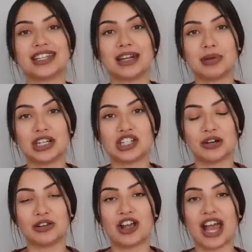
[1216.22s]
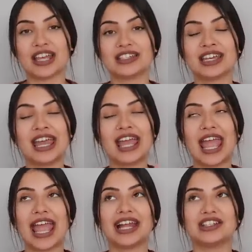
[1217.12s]
that I'm going to share with you guys,
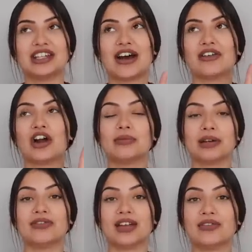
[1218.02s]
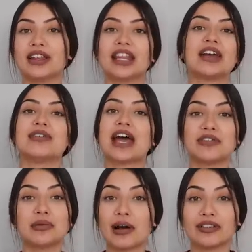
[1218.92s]
hands down, are my favorite that I've
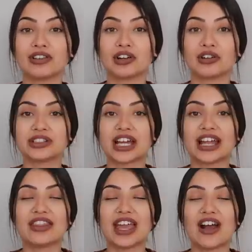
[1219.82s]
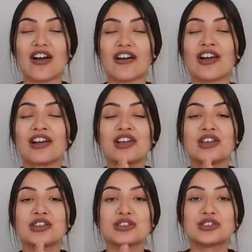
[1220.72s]
ever bought the girls. They are
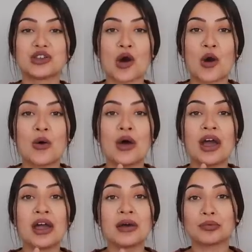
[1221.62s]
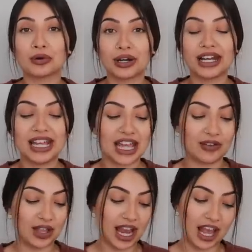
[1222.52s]
so pretty.
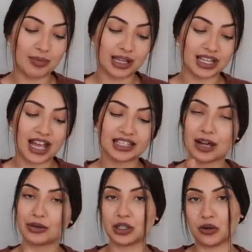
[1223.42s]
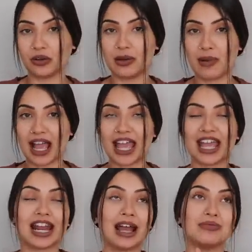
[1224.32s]
If they had my size, I would totally buy it,
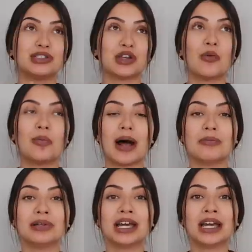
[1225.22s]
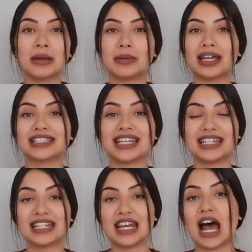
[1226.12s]
and I'm so bummed because they
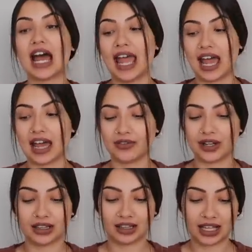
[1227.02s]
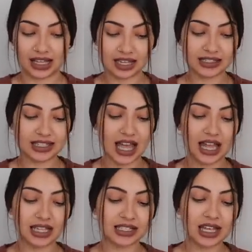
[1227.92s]
did not have Layla's
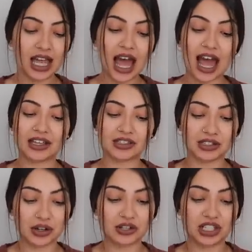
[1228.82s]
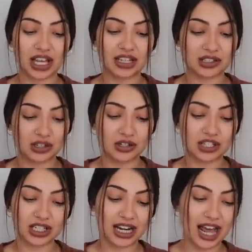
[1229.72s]
size. I searched and
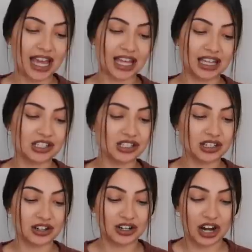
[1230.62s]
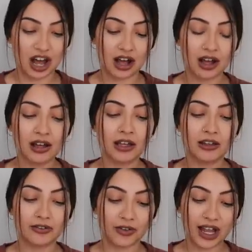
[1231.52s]
searched and I just could not
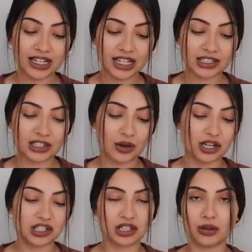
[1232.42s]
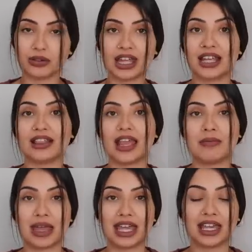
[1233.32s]
find it, so I just don't think they
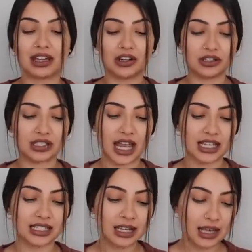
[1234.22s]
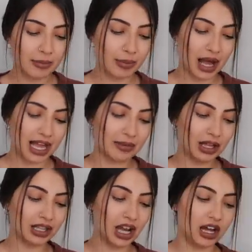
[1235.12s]
make it in her size. But I am
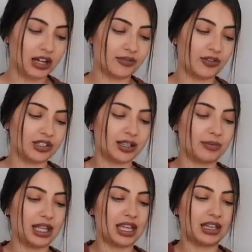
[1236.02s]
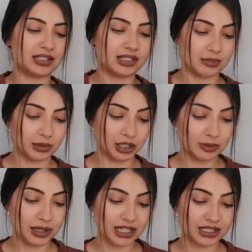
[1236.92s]
on the hunt for something
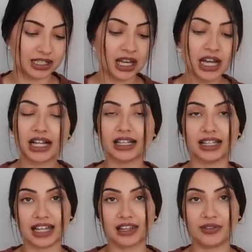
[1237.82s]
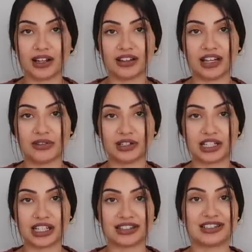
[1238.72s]
similar because Layla fell in love with
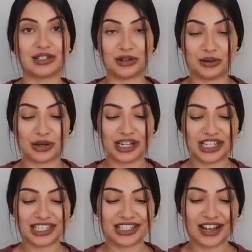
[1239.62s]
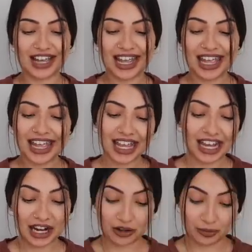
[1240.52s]
it too when she saw it,
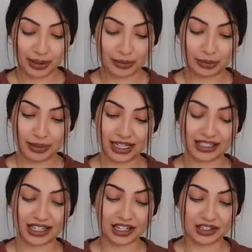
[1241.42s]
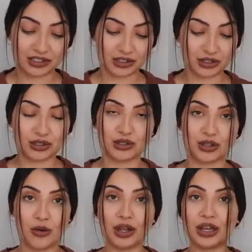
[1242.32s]
and I don't blame her because it is
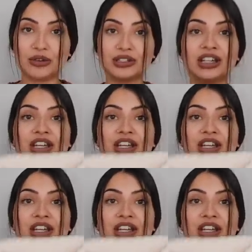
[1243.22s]
so cute.